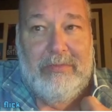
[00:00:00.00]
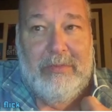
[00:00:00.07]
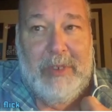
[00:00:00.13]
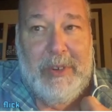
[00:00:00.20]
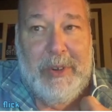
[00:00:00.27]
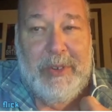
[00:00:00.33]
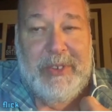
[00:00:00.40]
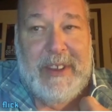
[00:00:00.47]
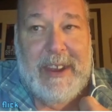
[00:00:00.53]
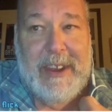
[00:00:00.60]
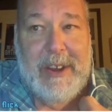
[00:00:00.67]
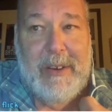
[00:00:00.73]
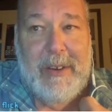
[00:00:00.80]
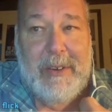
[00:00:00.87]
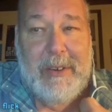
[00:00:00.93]
Would you say
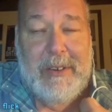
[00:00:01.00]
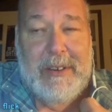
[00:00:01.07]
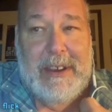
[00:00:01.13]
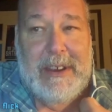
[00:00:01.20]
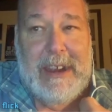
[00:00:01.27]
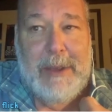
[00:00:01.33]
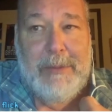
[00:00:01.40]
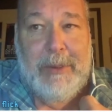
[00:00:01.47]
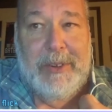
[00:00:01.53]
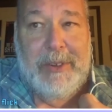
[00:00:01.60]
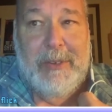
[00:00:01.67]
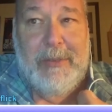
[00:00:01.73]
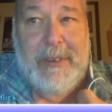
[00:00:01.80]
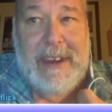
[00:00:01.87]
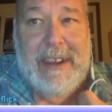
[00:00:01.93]
you're able
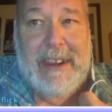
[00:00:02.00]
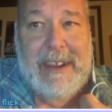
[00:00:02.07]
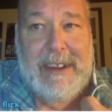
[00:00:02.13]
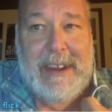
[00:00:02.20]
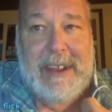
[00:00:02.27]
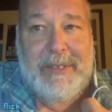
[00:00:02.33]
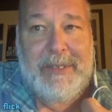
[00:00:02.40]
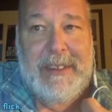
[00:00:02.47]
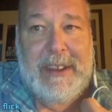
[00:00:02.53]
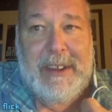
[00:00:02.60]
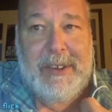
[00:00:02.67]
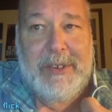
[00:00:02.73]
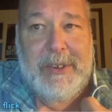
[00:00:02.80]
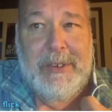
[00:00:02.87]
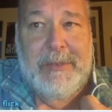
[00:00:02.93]
to write now
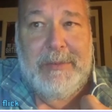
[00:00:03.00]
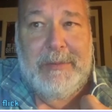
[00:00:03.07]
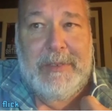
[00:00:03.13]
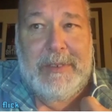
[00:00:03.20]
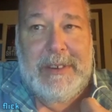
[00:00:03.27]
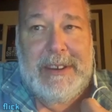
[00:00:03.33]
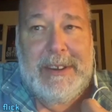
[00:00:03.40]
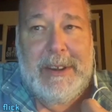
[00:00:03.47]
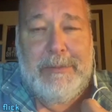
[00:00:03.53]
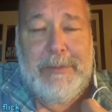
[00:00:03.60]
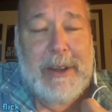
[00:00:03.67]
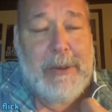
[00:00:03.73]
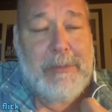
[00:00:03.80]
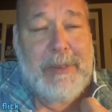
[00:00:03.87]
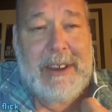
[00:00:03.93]
that you're in a
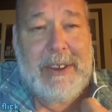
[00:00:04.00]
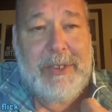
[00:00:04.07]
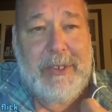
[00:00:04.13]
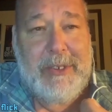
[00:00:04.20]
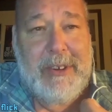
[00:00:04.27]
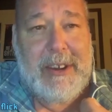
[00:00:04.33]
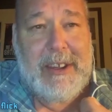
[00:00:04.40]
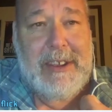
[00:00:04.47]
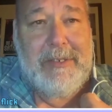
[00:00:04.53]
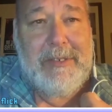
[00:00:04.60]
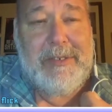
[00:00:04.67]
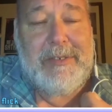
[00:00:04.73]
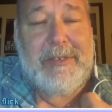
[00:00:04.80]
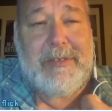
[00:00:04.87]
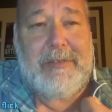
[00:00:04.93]
better place in your
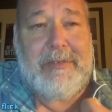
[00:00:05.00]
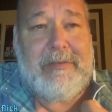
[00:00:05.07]
life?